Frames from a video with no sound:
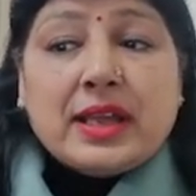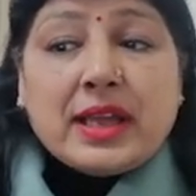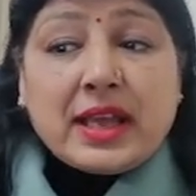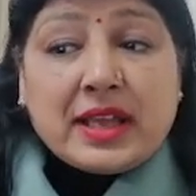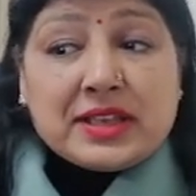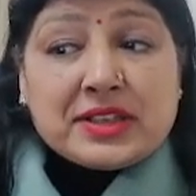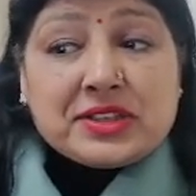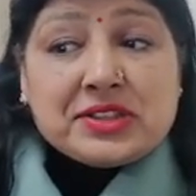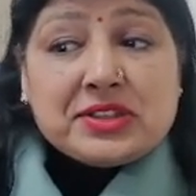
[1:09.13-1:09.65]

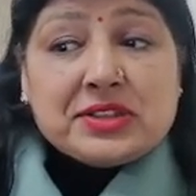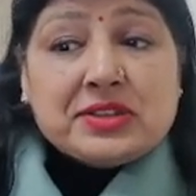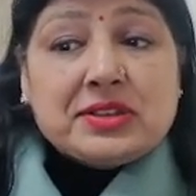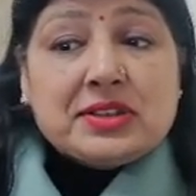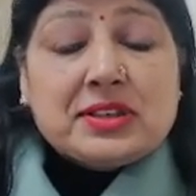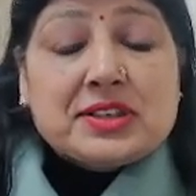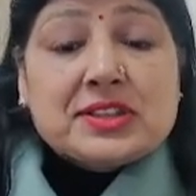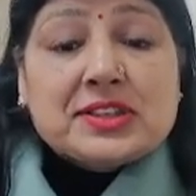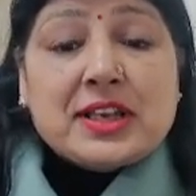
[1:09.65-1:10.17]

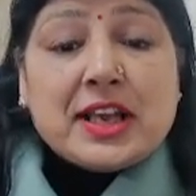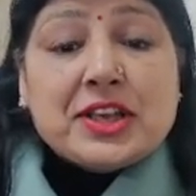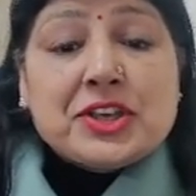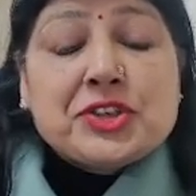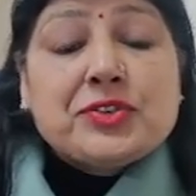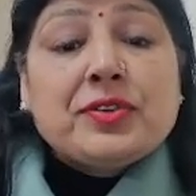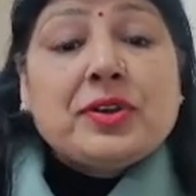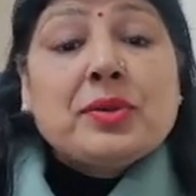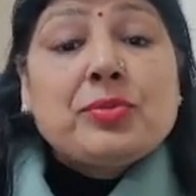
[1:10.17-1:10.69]

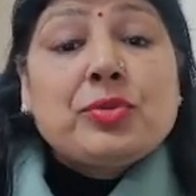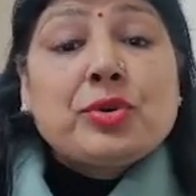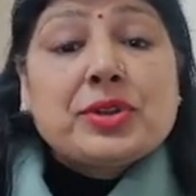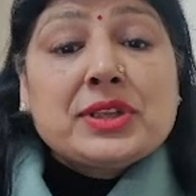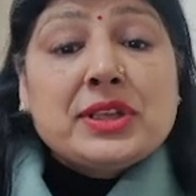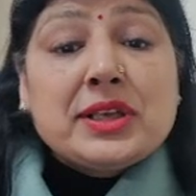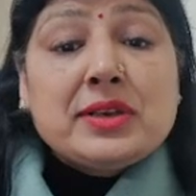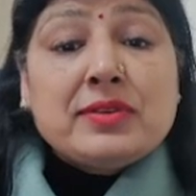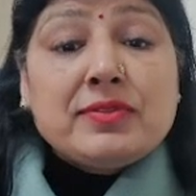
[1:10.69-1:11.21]
stands for more
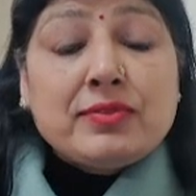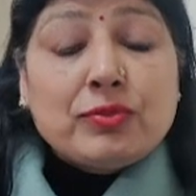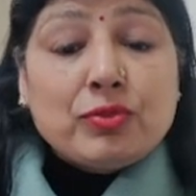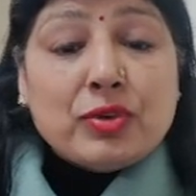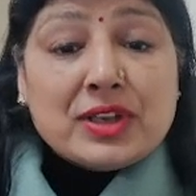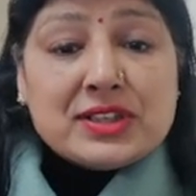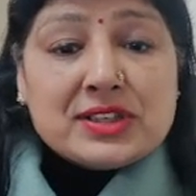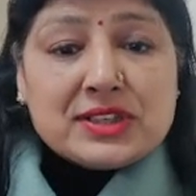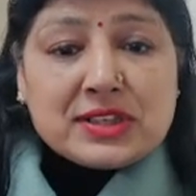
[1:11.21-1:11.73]
than
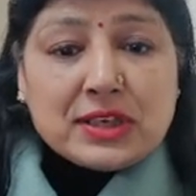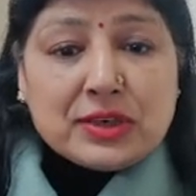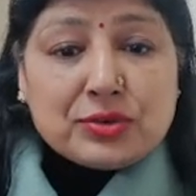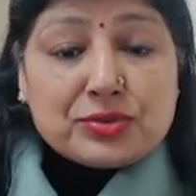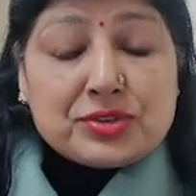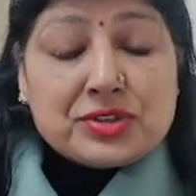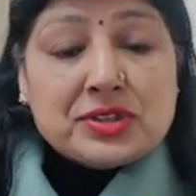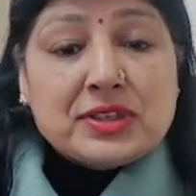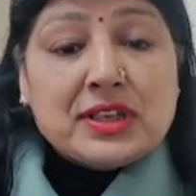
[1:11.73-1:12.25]
one
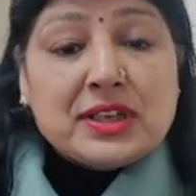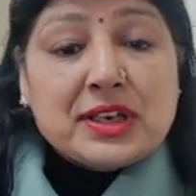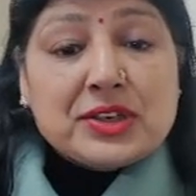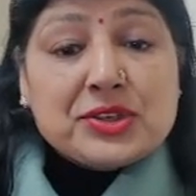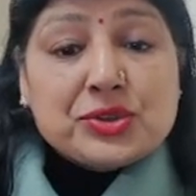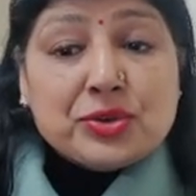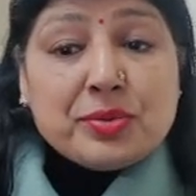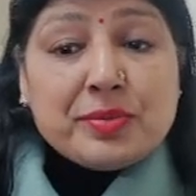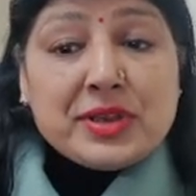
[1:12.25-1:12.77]
sound. There are
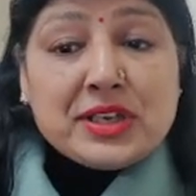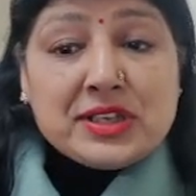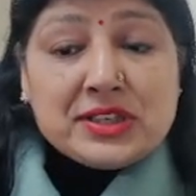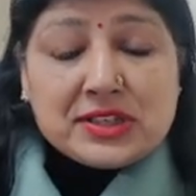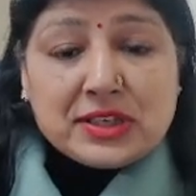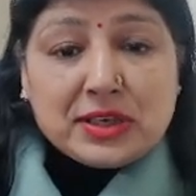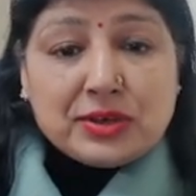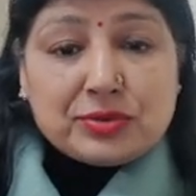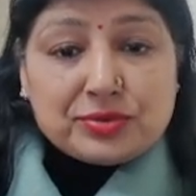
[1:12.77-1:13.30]
so many
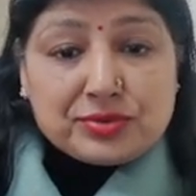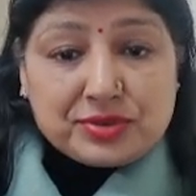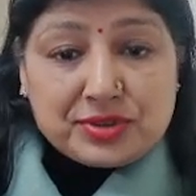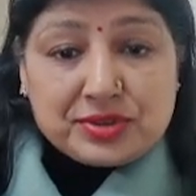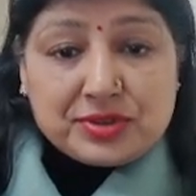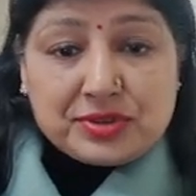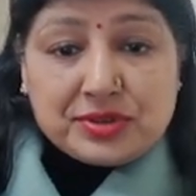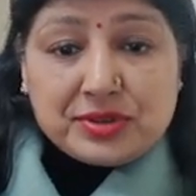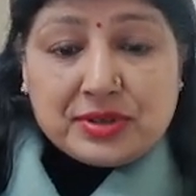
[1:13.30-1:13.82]

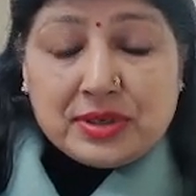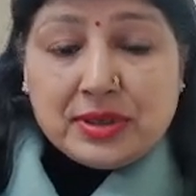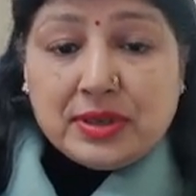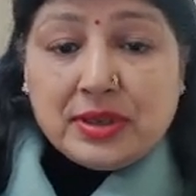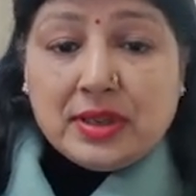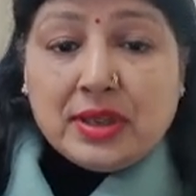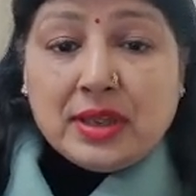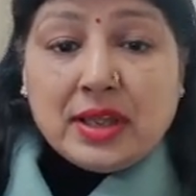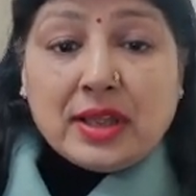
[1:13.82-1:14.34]
sounds.
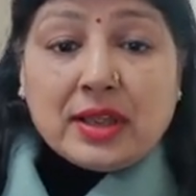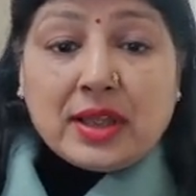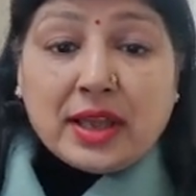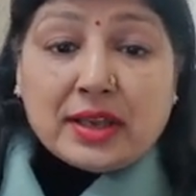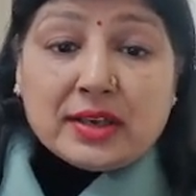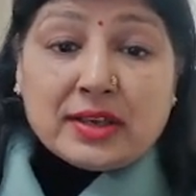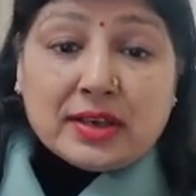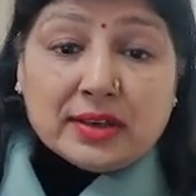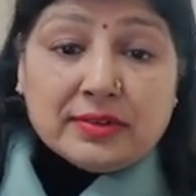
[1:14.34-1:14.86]

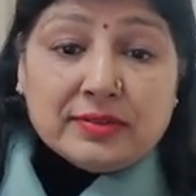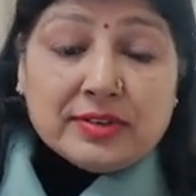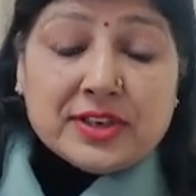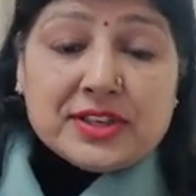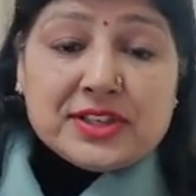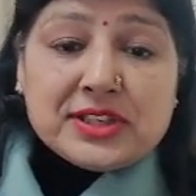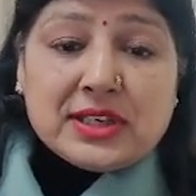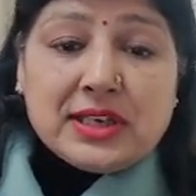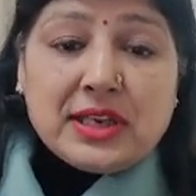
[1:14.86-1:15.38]
And
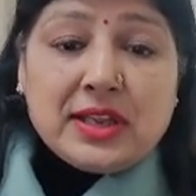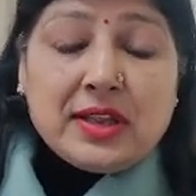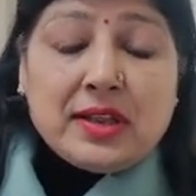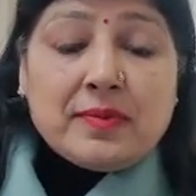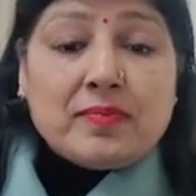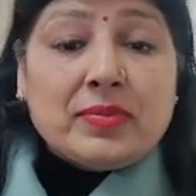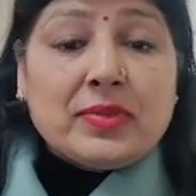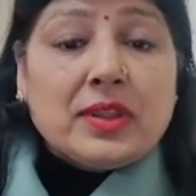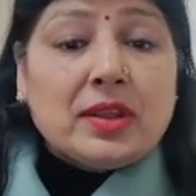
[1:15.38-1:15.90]

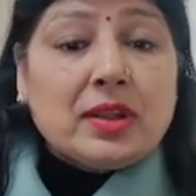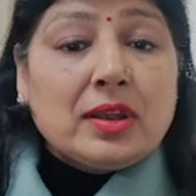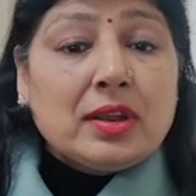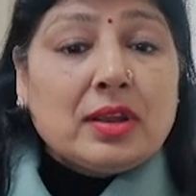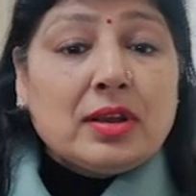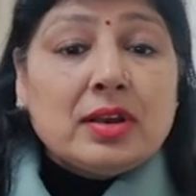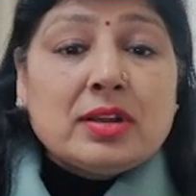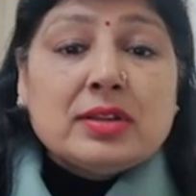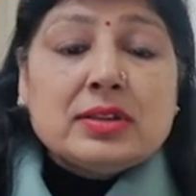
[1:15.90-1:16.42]
conversely,
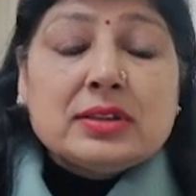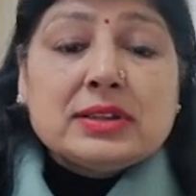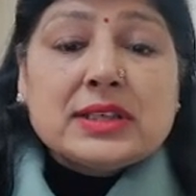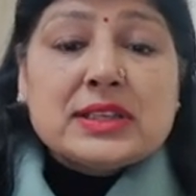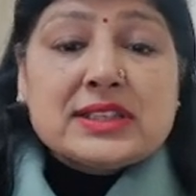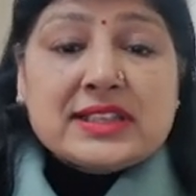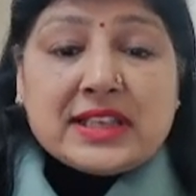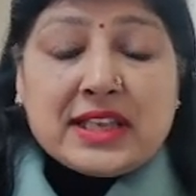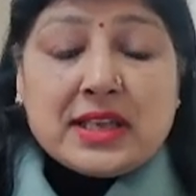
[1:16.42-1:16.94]

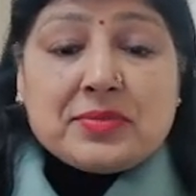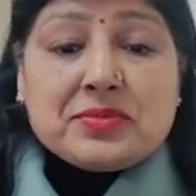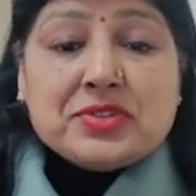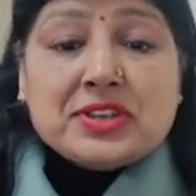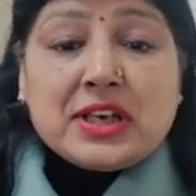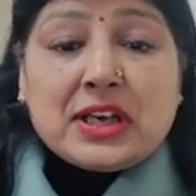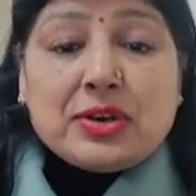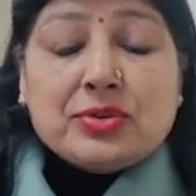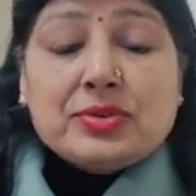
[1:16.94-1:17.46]
the same
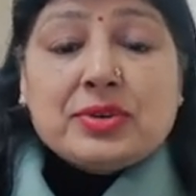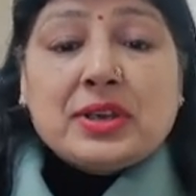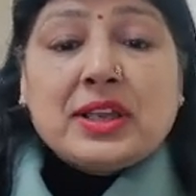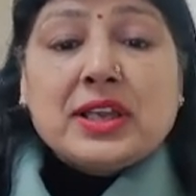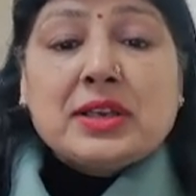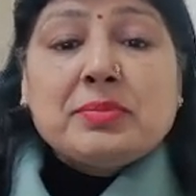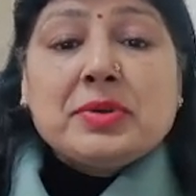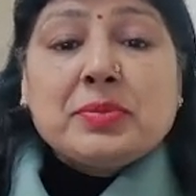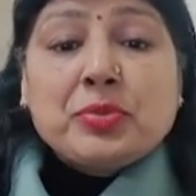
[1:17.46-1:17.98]
sound
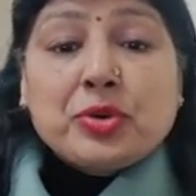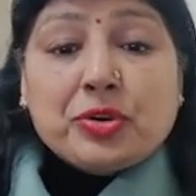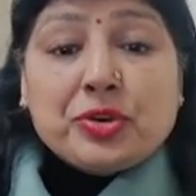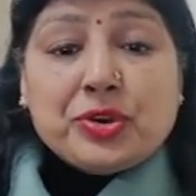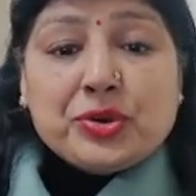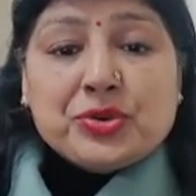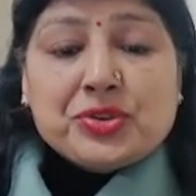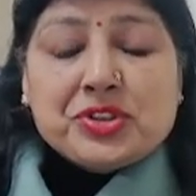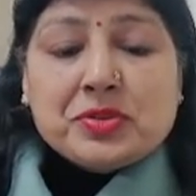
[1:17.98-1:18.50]
can be
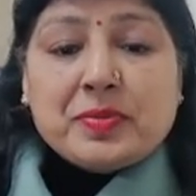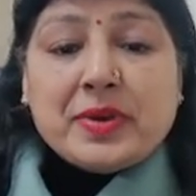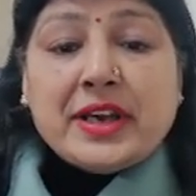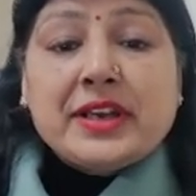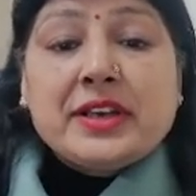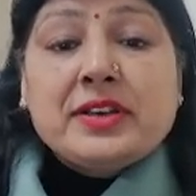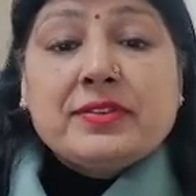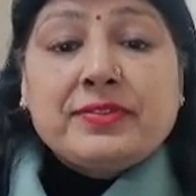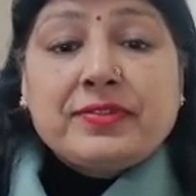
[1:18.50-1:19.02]
produced
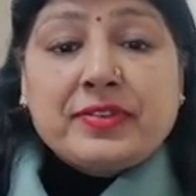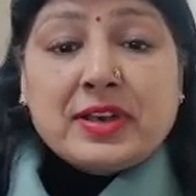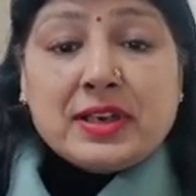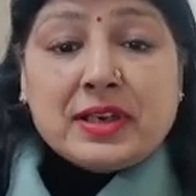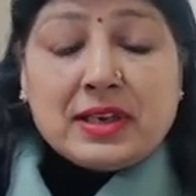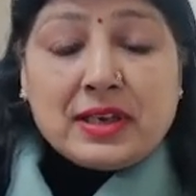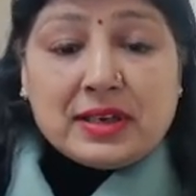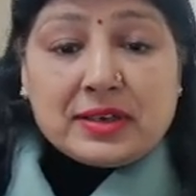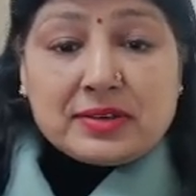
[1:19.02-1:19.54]
by
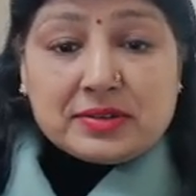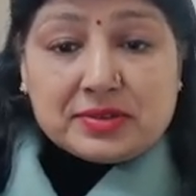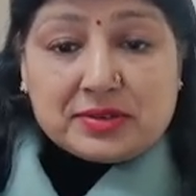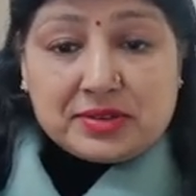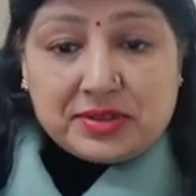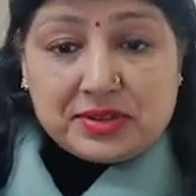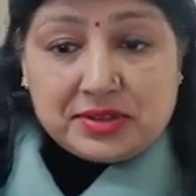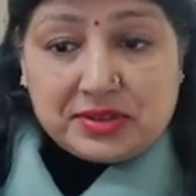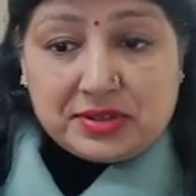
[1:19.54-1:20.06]
different
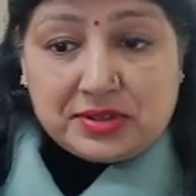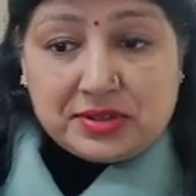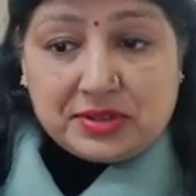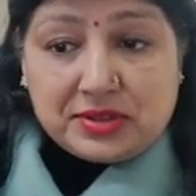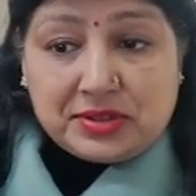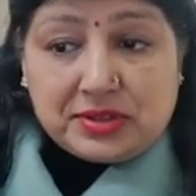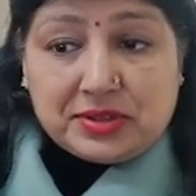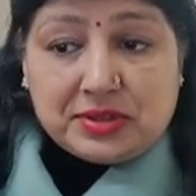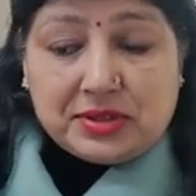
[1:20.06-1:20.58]

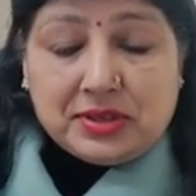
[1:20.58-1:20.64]
letters.